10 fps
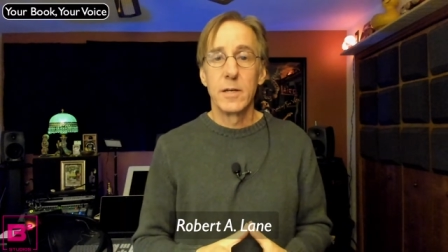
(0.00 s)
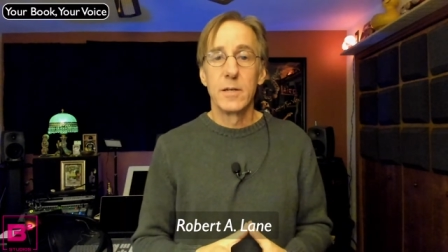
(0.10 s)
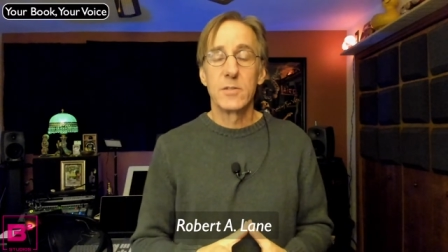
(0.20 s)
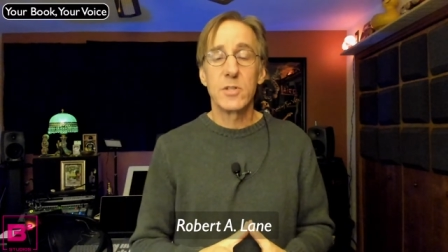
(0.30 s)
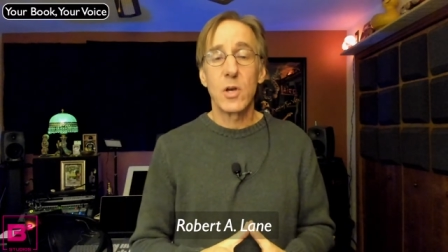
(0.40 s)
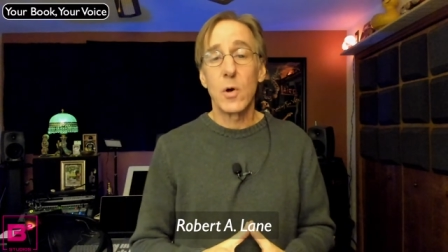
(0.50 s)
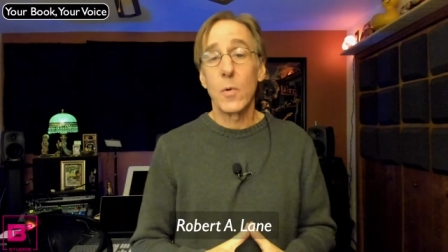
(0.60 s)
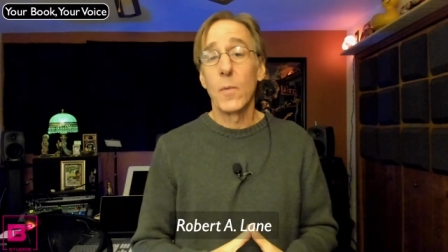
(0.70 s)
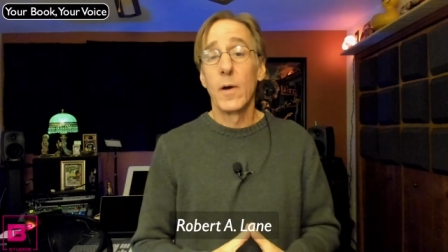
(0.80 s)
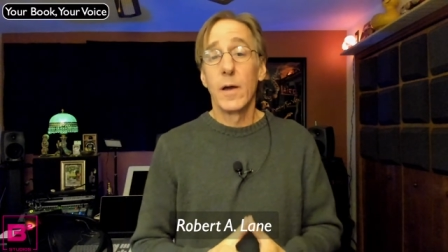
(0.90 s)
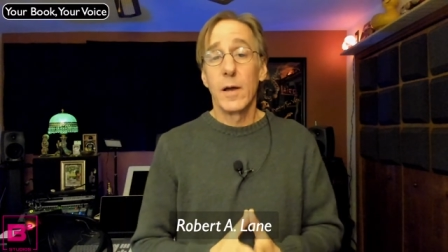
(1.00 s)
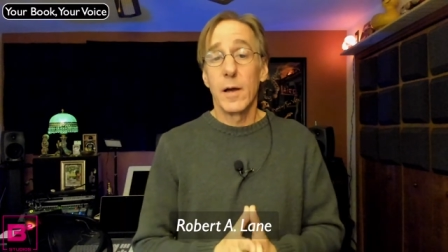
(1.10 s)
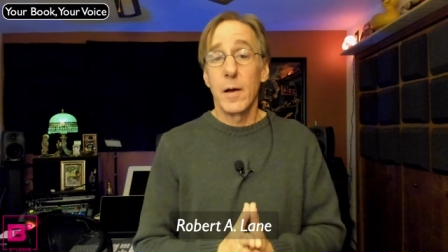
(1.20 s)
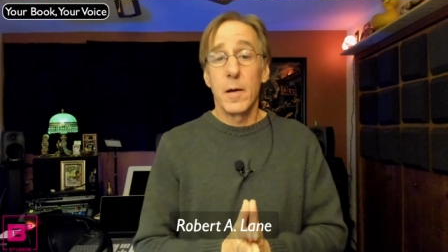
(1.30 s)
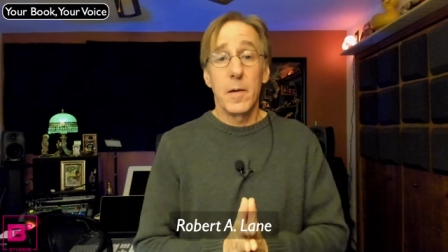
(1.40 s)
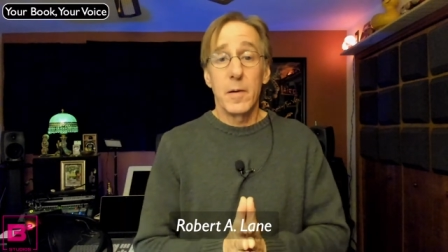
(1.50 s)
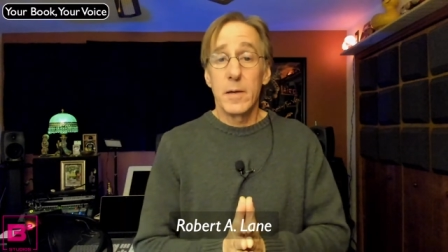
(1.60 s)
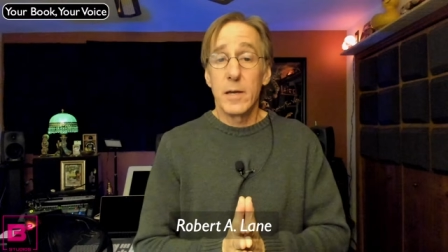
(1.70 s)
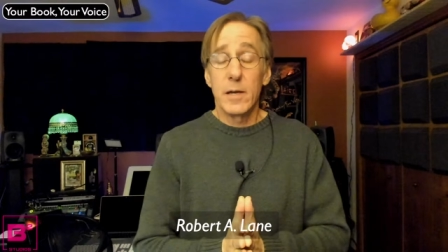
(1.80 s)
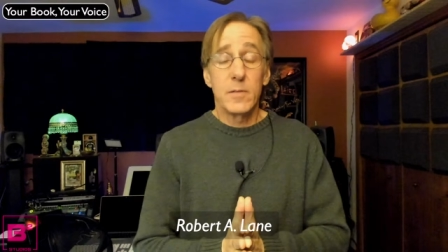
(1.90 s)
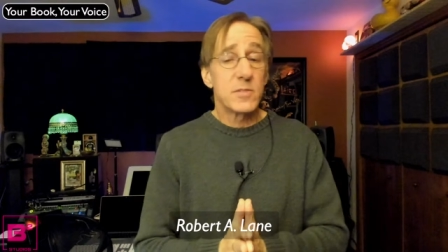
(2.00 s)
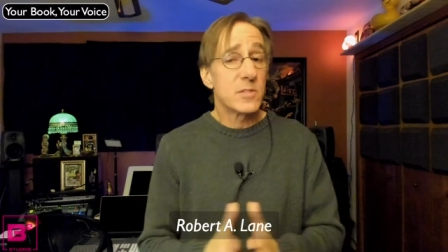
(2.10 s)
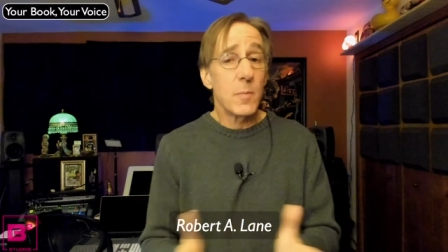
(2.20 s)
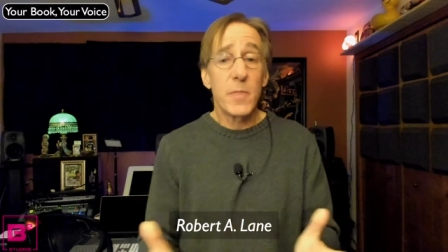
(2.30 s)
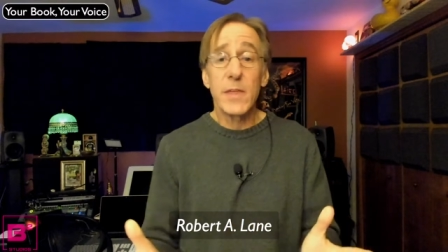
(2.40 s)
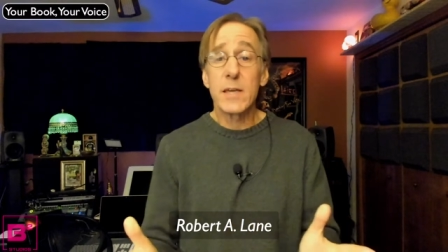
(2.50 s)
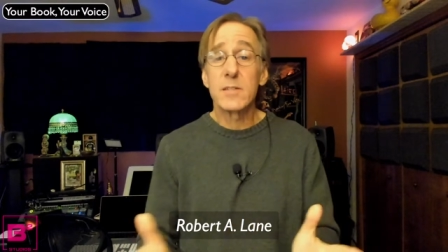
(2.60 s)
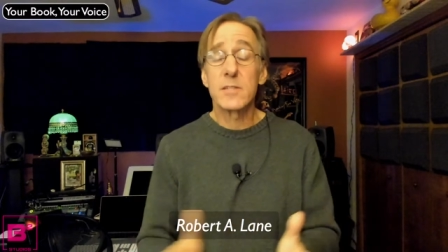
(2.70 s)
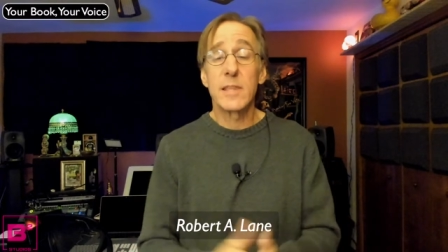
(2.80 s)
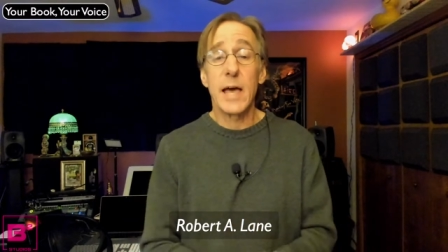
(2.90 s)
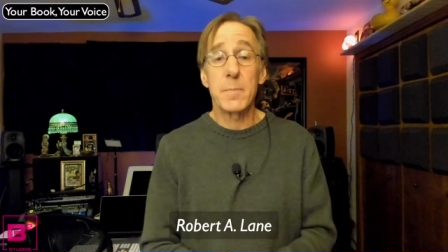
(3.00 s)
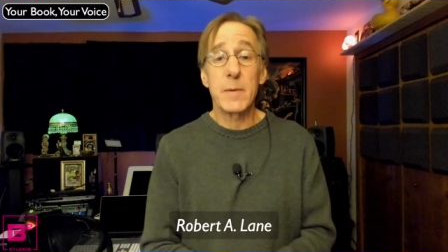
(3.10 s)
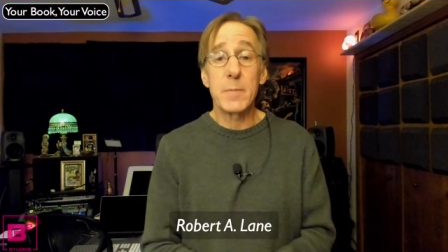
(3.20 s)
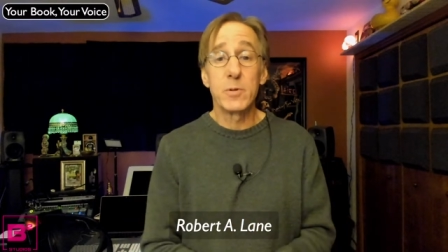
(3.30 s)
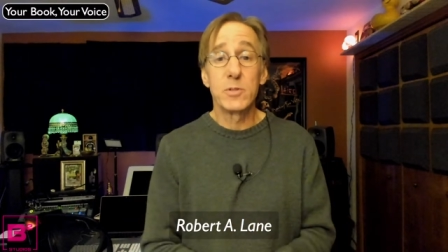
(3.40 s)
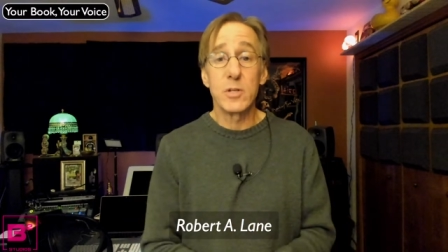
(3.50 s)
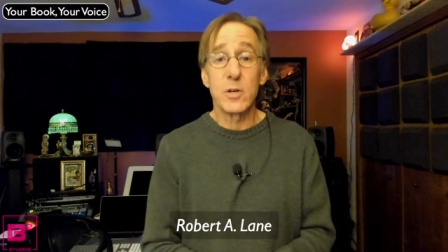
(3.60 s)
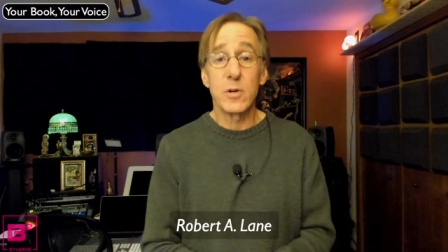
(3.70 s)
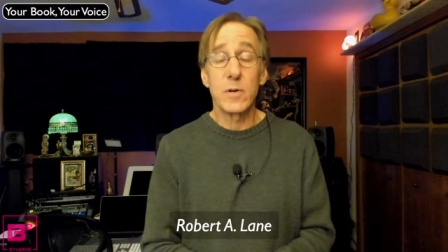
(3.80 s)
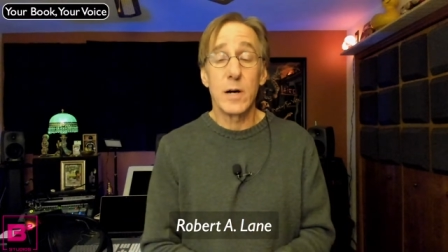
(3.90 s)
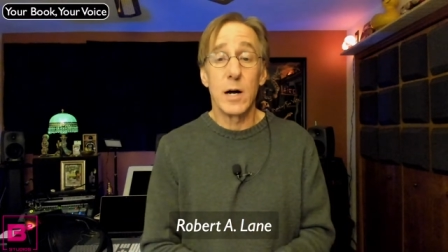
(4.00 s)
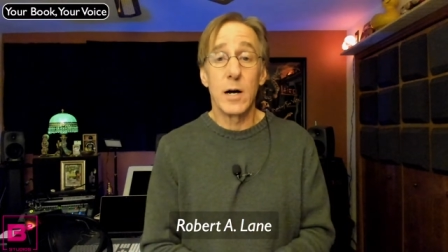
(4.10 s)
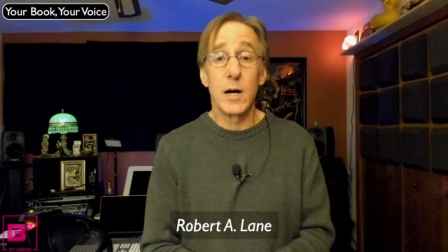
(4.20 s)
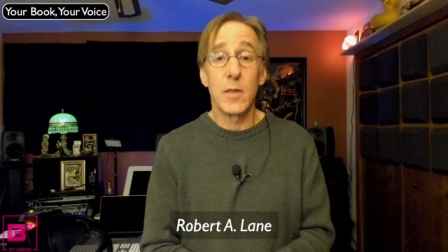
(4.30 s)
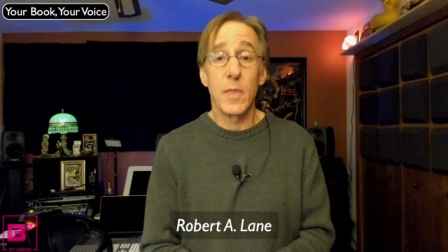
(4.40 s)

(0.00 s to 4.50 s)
So some things that people do uh,